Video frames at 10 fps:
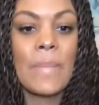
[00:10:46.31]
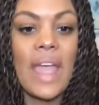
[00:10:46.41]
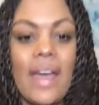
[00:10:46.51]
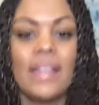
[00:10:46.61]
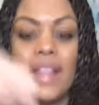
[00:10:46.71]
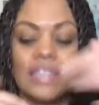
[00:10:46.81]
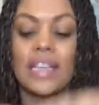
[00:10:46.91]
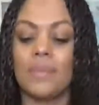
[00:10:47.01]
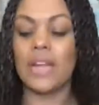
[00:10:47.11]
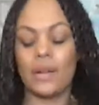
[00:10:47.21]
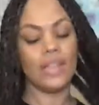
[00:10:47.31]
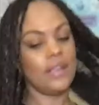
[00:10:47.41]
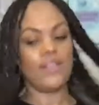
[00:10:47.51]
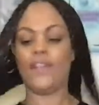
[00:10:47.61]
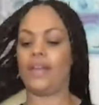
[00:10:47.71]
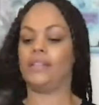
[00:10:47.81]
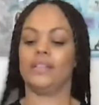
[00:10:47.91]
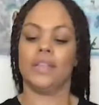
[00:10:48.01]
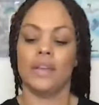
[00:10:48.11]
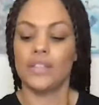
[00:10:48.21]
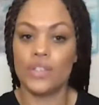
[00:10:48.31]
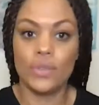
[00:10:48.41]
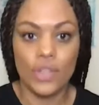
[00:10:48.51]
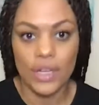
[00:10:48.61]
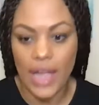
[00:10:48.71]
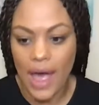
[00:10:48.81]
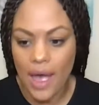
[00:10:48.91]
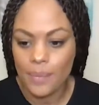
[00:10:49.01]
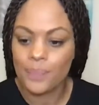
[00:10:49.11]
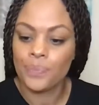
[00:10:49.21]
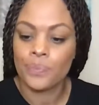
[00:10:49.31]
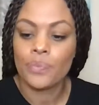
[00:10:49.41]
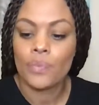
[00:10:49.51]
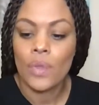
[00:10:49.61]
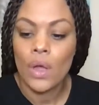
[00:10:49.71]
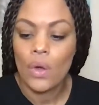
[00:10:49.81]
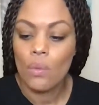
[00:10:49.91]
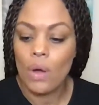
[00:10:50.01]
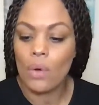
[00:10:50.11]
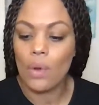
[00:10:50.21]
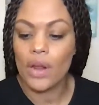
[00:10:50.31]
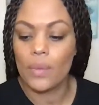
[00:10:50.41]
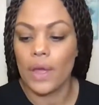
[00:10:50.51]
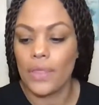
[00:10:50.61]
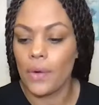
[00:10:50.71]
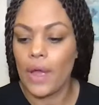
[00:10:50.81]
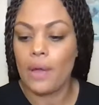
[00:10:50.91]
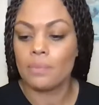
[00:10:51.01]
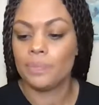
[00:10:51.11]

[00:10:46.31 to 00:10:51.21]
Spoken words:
And let's come down here, friends, to look at what we're working with, okay?